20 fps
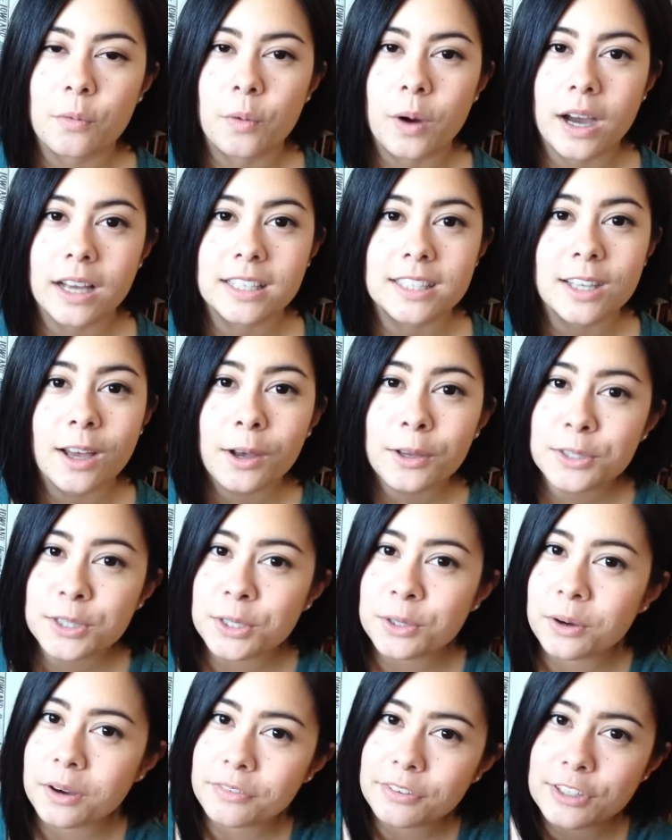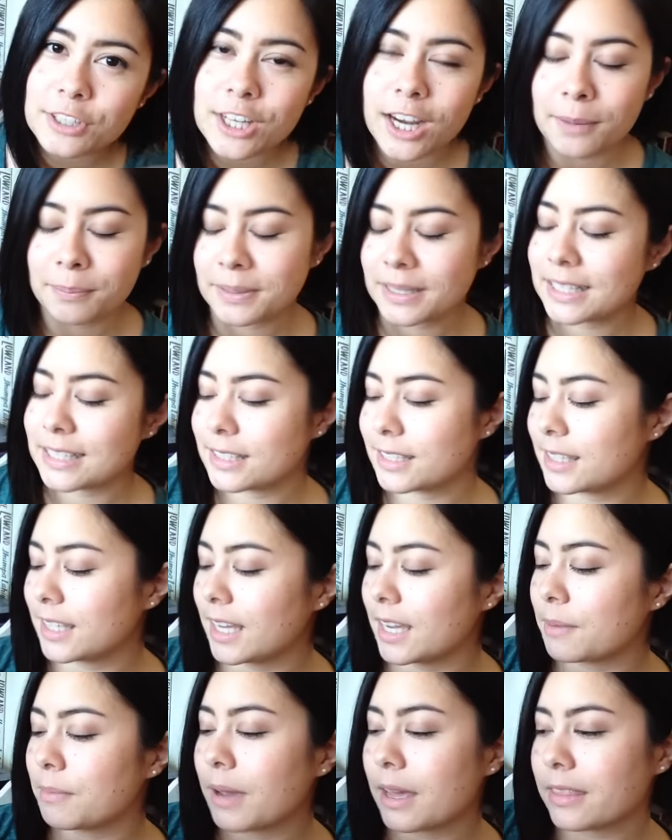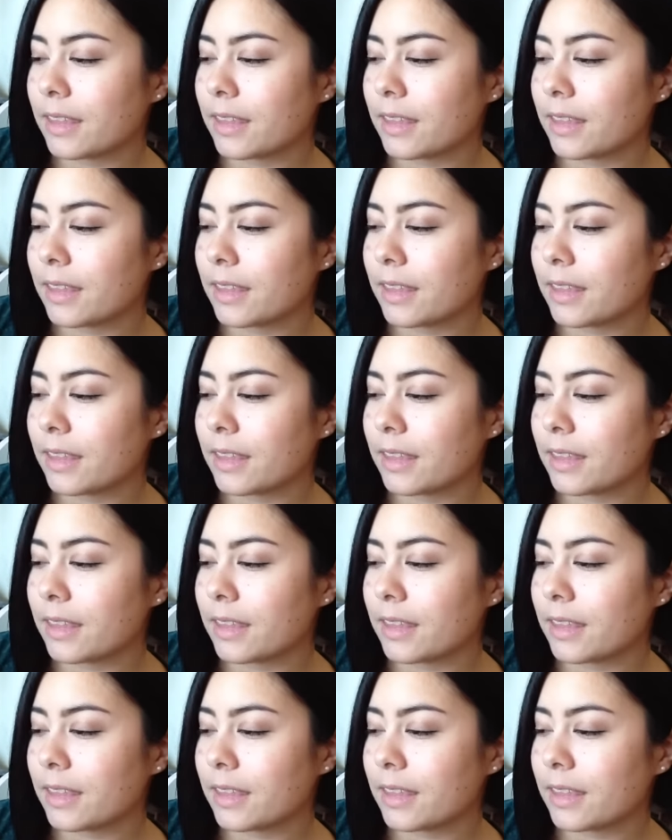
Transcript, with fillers: was also of a Japanese theme,